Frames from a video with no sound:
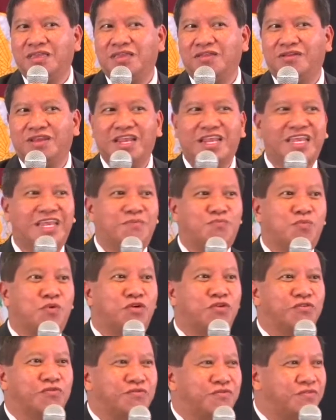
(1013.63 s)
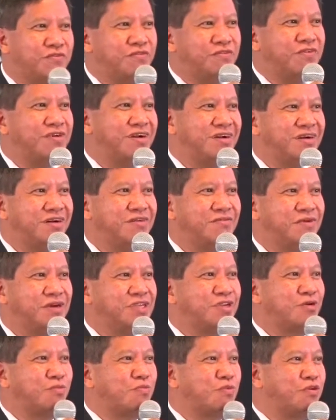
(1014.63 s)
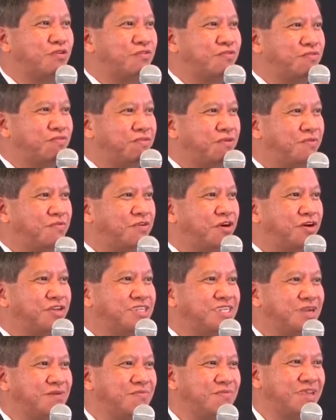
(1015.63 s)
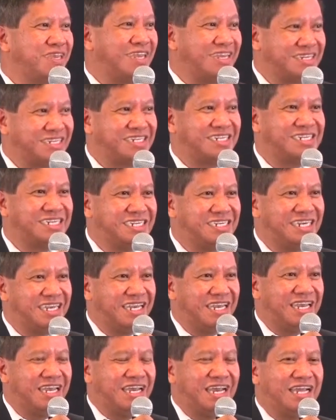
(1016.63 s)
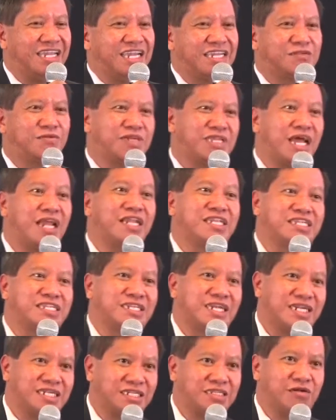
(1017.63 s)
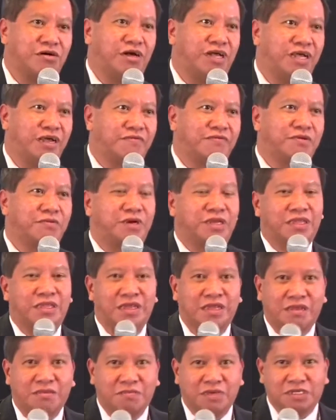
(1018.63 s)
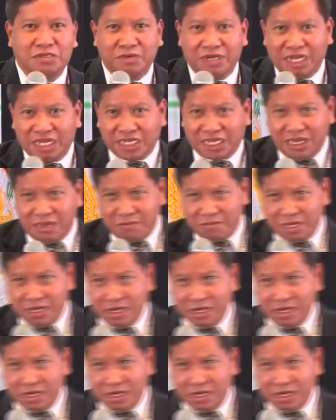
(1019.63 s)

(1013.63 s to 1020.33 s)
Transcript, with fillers: to really prove what your proof of concept is. And that's what I'll stress to everyone. Because when I came